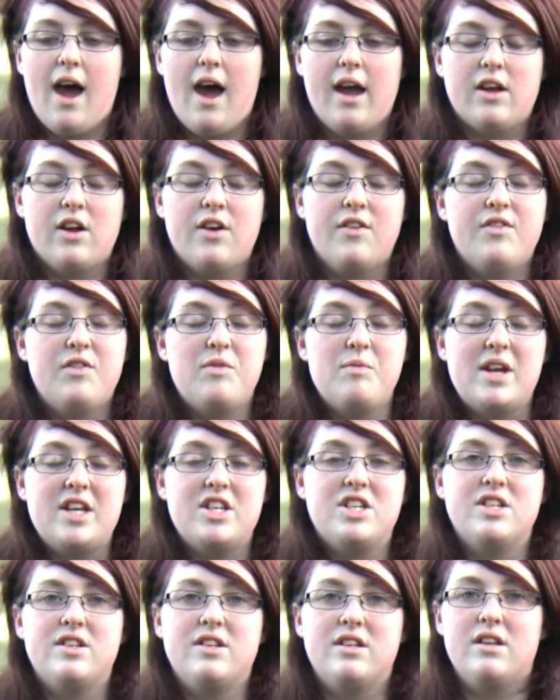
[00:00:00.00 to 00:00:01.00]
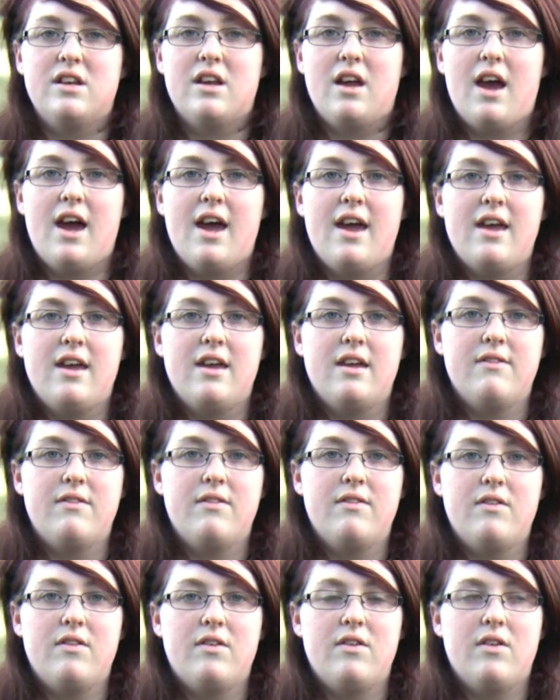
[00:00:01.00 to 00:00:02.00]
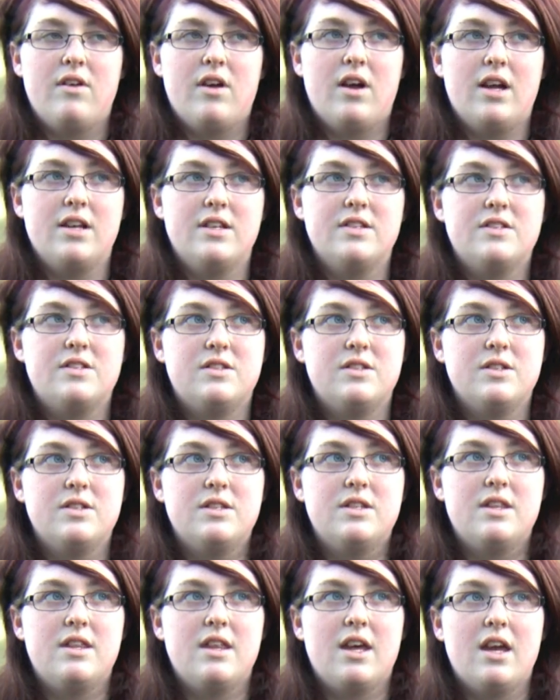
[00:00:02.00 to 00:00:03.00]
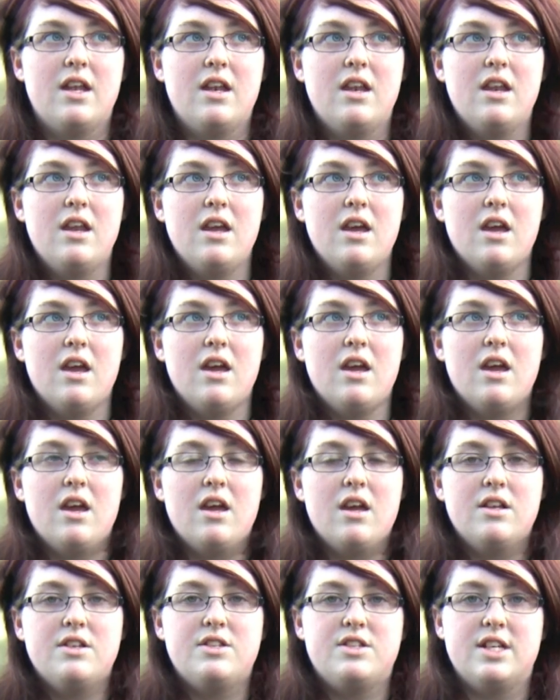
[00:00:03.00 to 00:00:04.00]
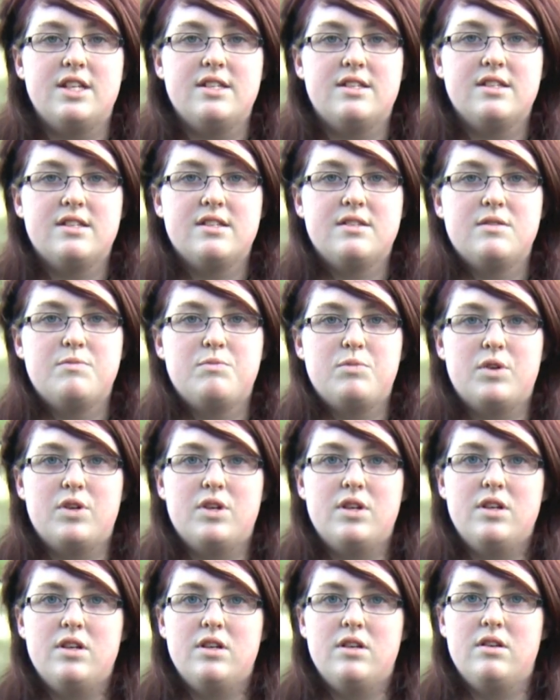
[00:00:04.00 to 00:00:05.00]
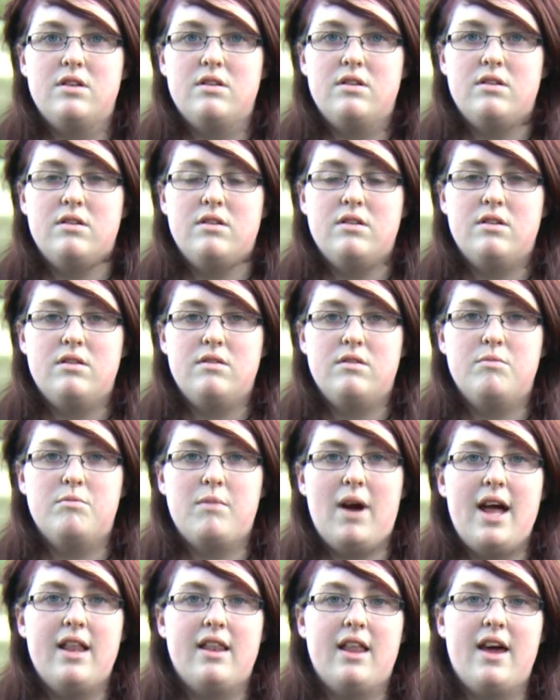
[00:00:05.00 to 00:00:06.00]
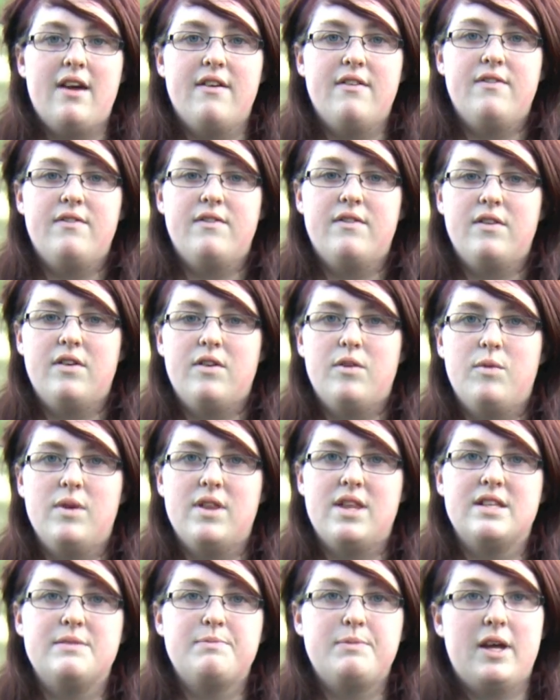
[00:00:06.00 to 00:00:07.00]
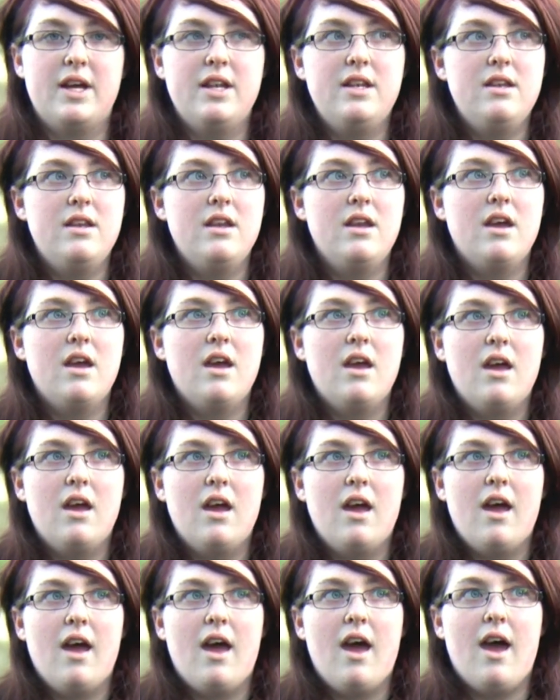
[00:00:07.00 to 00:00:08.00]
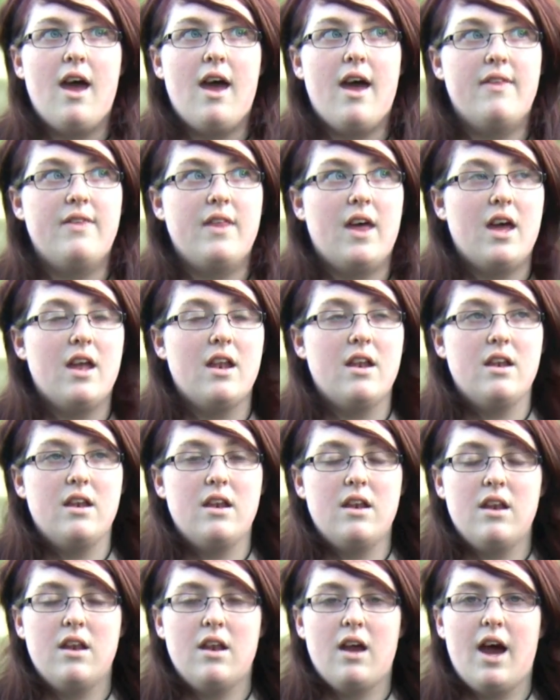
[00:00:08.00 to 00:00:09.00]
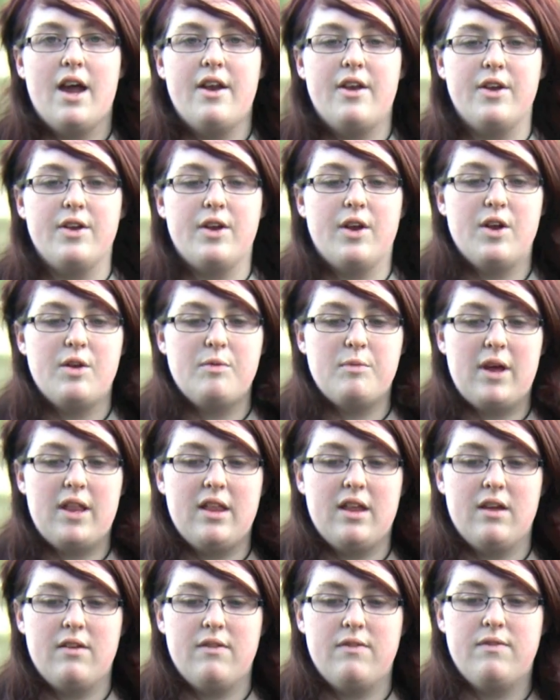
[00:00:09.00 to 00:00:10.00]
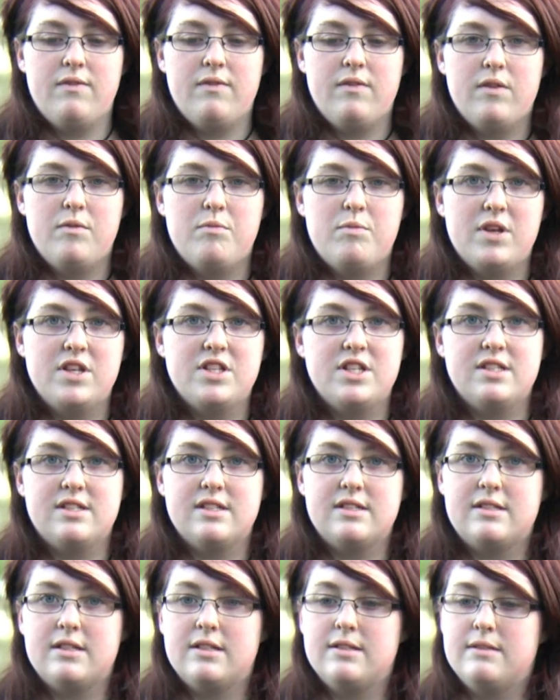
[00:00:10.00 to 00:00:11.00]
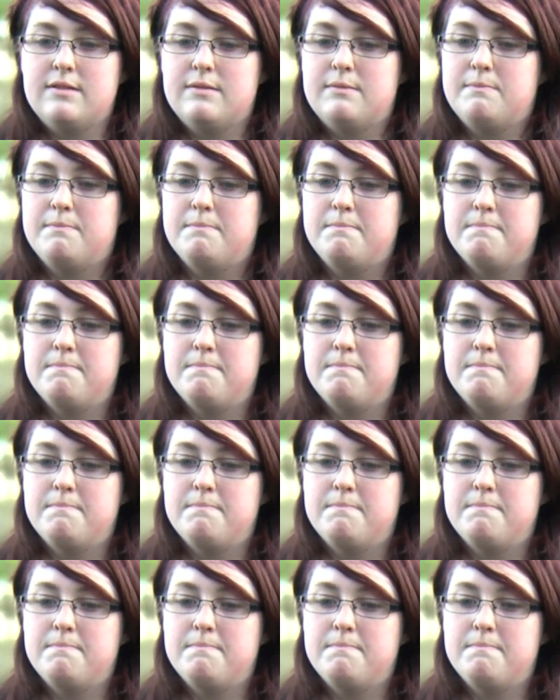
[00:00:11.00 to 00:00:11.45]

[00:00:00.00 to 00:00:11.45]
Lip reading: At confirmation, I understood that Jesus bought my life with his blood and that I don't own my life, but Jesus does.